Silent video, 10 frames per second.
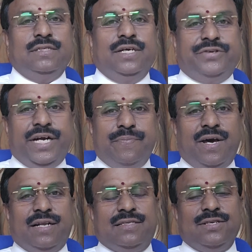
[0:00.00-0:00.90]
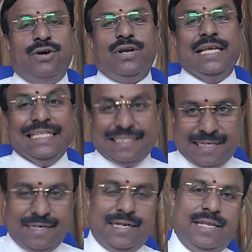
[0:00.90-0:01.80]
The trademarks are
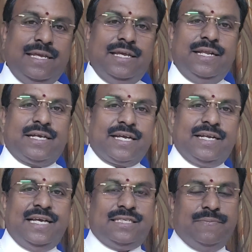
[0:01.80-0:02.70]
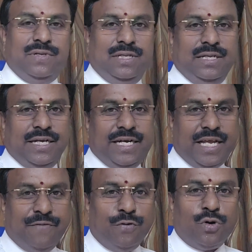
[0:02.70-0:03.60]
instantly recognizable and
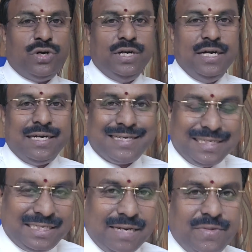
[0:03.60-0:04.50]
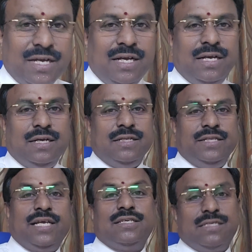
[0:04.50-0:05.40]
evoke trust among
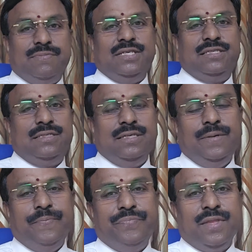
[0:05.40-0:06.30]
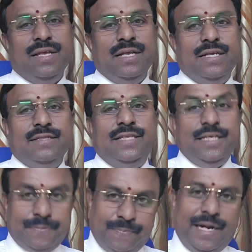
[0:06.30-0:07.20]
the customers.
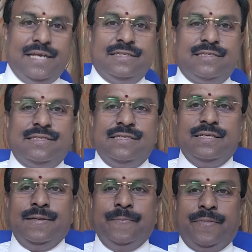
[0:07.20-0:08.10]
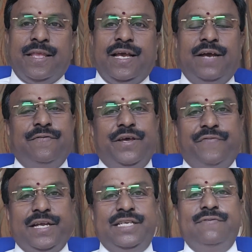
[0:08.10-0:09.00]
These brands have
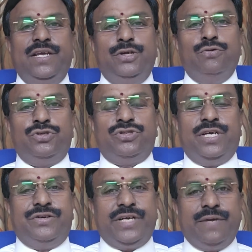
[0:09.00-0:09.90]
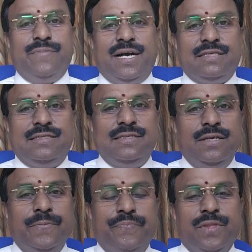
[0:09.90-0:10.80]
effectively used the trademarks
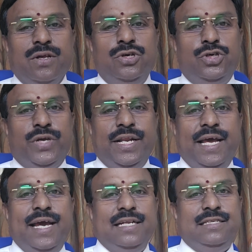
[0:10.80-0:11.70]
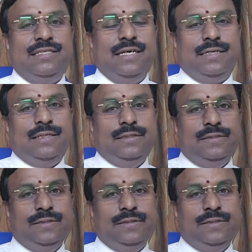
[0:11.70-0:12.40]
to enhance their